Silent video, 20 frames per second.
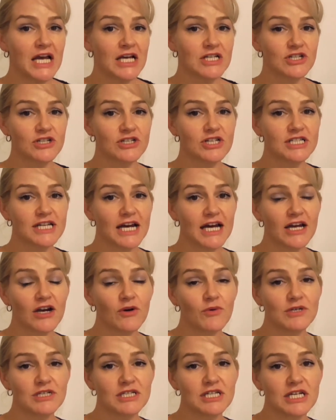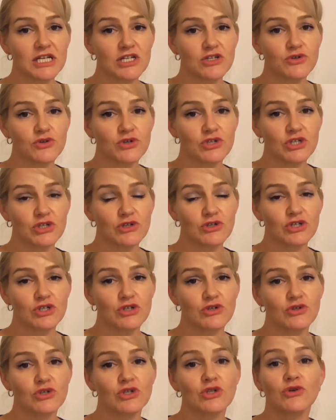So today I want to
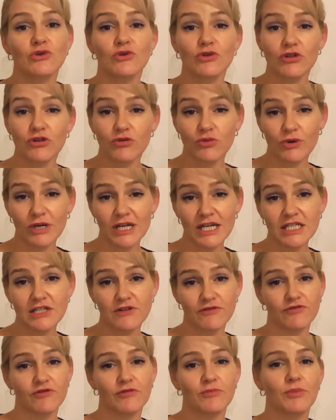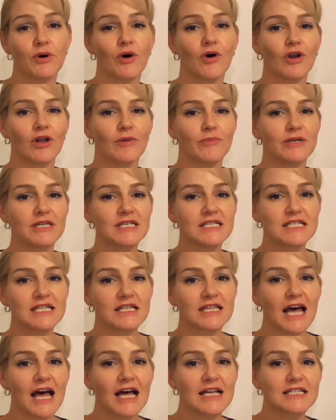introduce you to three different
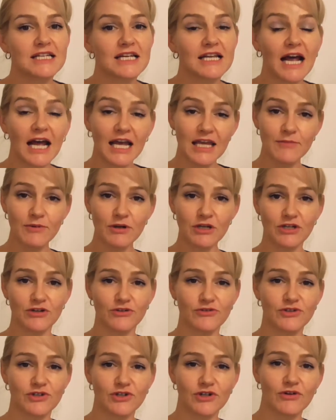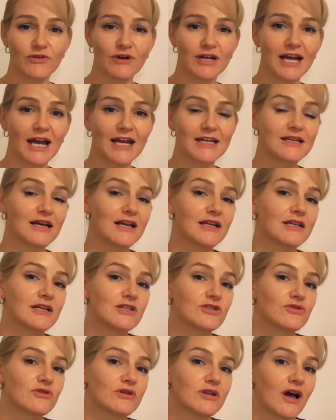polymers that enable you to create
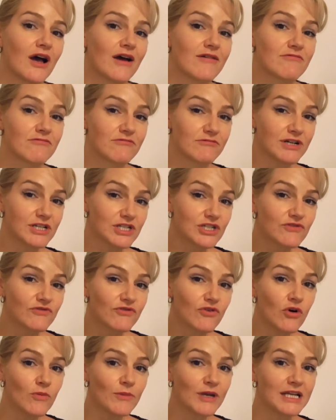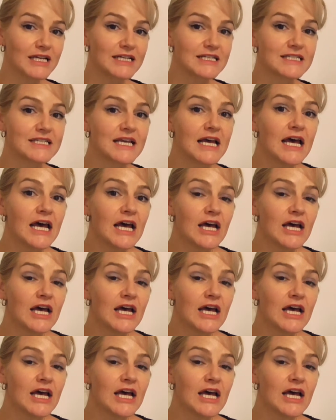electrolyte rich formulas